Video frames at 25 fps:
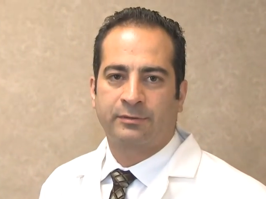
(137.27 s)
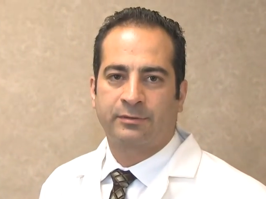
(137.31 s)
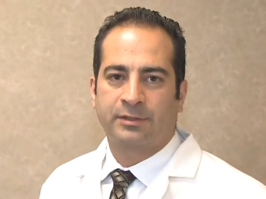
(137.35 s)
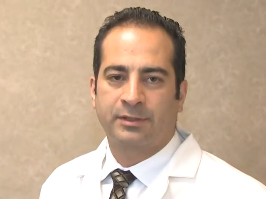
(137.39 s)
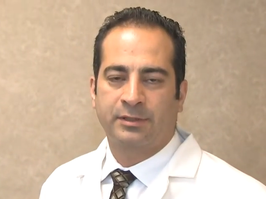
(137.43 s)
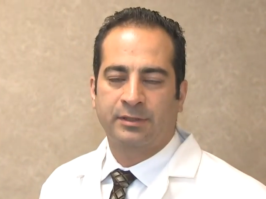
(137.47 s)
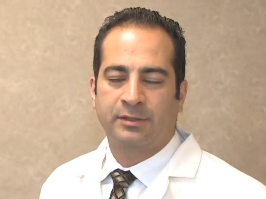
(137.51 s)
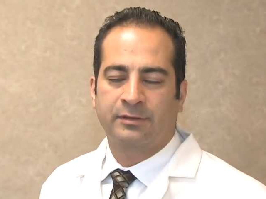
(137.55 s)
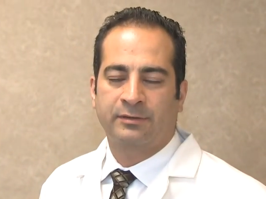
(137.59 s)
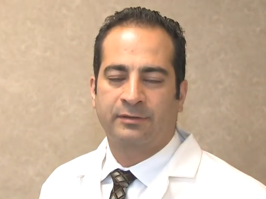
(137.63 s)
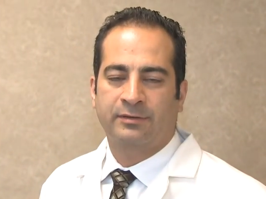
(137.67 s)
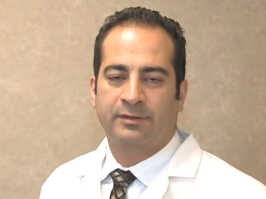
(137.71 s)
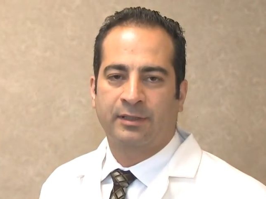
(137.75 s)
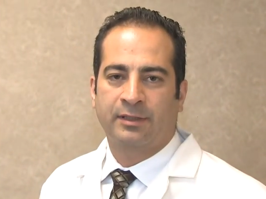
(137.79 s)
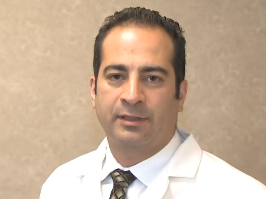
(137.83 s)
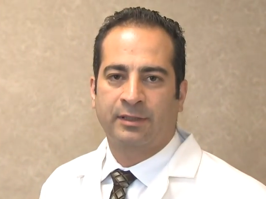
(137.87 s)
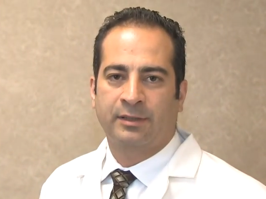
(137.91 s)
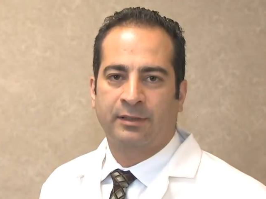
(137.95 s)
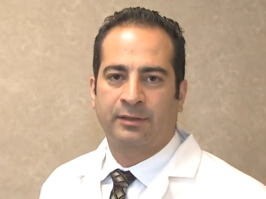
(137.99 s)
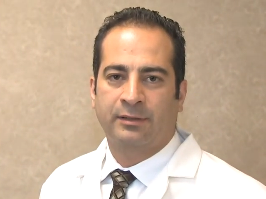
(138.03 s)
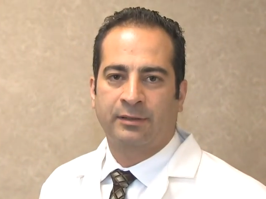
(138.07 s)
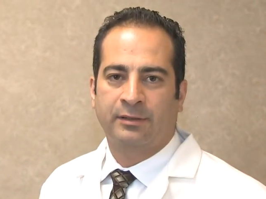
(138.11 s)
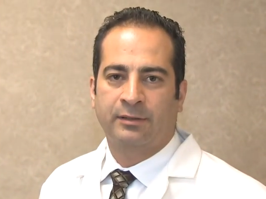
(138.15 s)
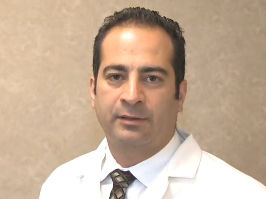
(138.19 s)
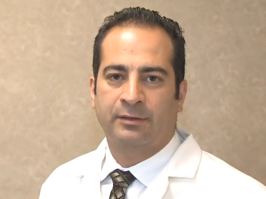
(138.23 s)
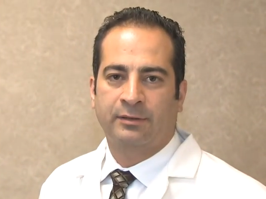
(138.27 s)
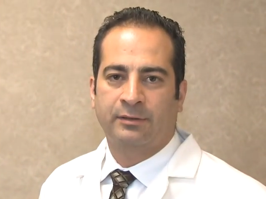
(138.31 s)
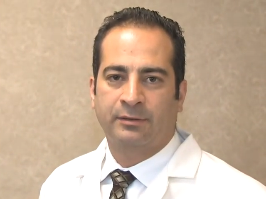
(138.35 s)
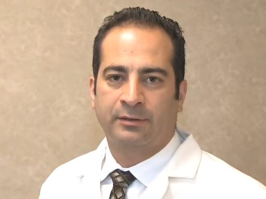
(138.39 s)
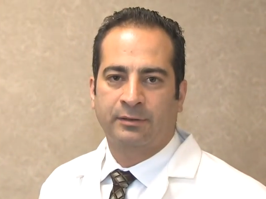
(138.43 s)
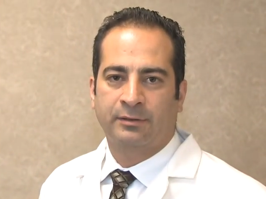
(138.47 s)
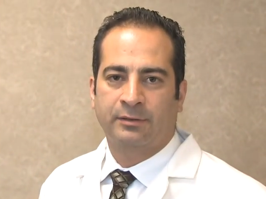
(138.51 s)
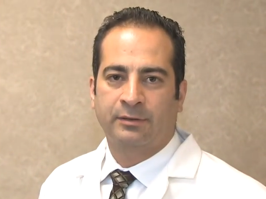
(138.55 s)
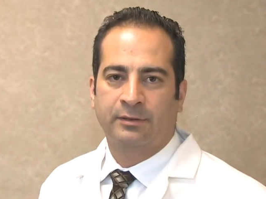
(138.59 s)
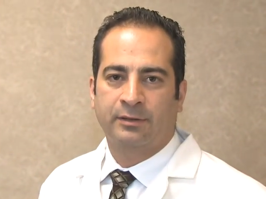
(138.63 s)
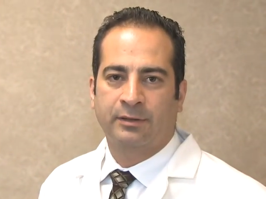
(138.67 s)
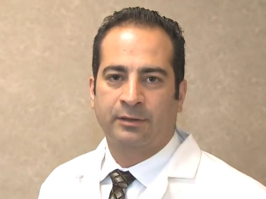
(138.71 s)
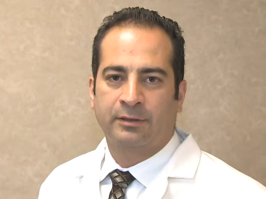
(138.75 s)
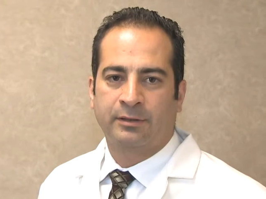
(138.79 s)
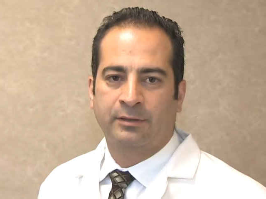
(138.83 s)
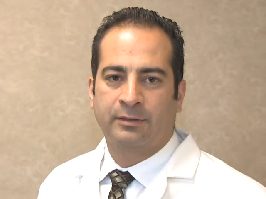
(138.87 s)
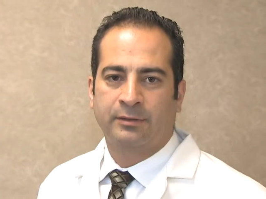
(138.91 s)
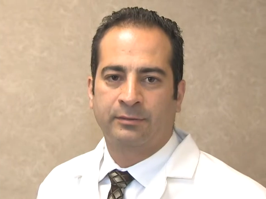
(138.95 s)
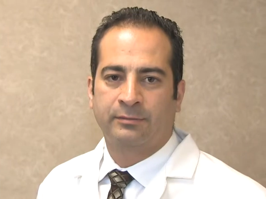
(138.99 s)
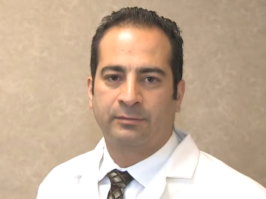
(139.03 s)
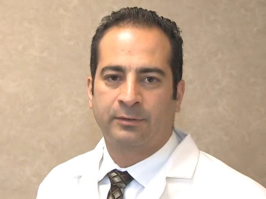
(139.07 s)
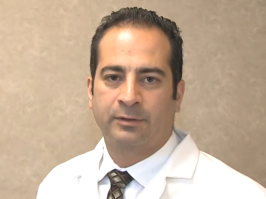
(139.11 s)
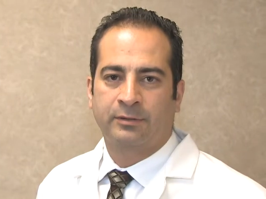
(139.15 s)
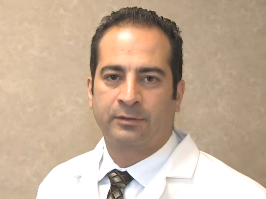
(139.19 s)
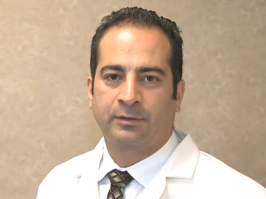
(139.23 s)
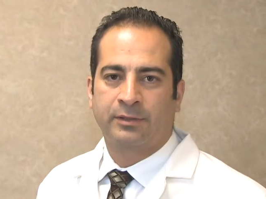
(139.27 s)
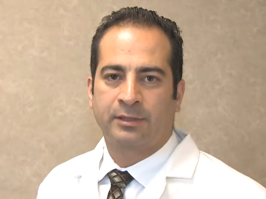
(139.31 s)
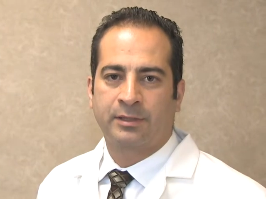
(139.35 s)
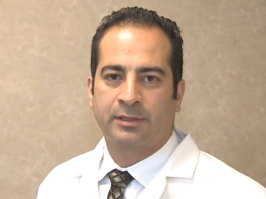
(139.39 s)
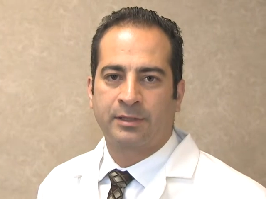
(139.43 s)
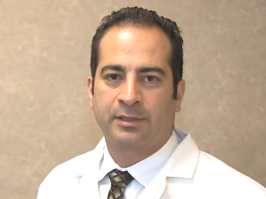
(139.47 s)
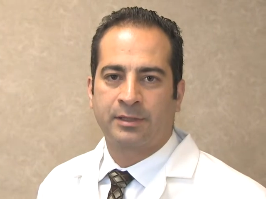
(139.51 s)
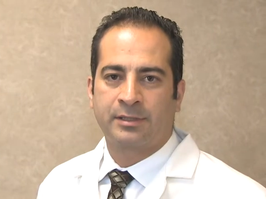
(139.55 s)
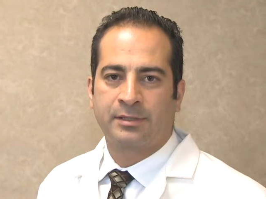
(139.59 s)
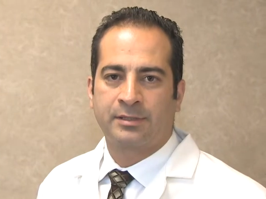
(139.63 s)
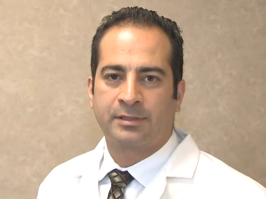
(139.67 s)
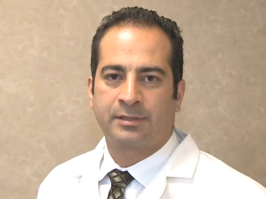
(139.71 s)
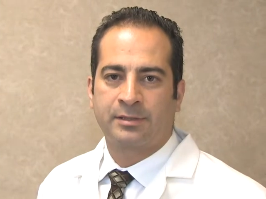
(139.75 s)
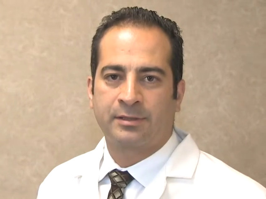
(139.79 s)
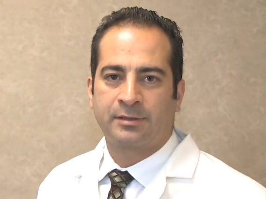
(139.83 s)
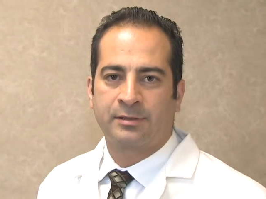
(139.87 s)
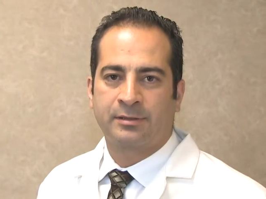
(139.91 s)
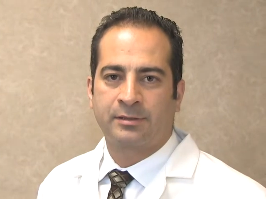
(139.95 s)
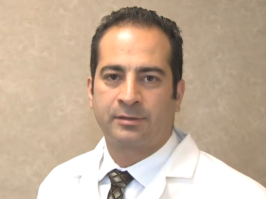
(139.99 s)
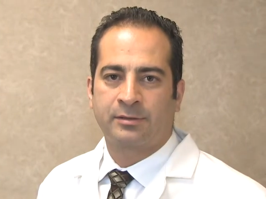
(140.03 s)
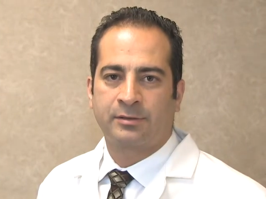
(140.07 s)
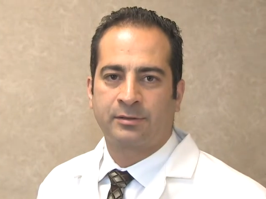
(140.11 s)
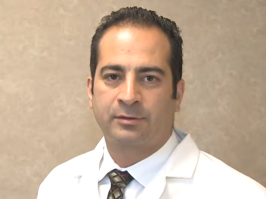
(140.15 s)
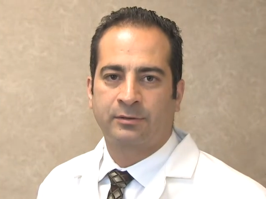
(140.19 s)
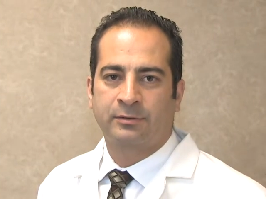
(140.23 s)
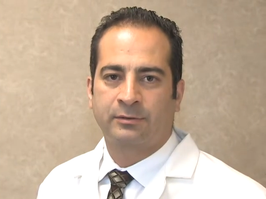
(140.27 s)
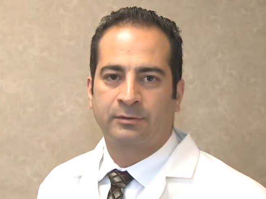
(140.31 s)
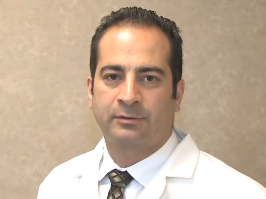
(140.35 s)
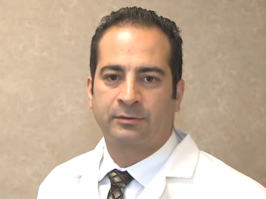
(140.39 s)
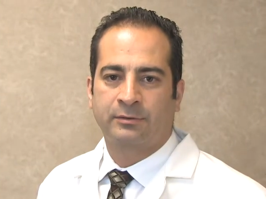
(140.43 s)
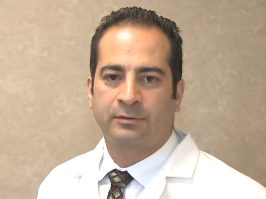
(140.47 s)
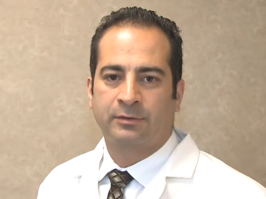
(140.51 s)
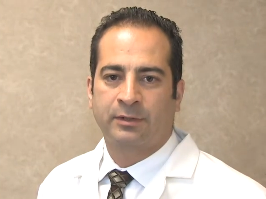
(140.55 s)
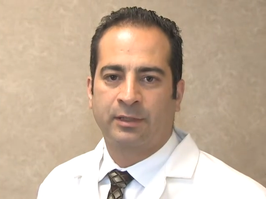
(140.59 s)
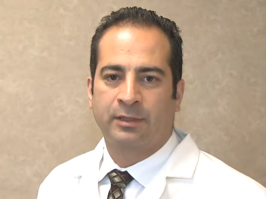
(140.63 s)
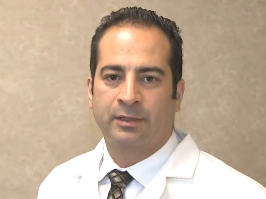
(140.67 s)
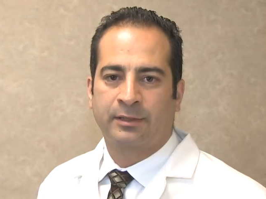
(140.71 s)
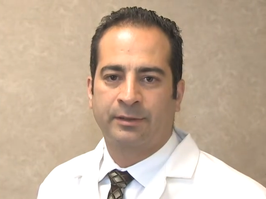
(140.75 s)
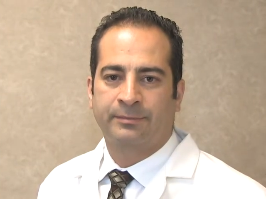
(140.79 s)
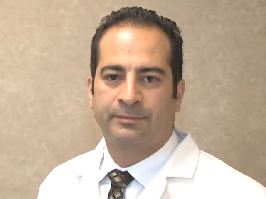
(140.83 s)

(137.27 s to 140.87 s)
teeth that are on kids is to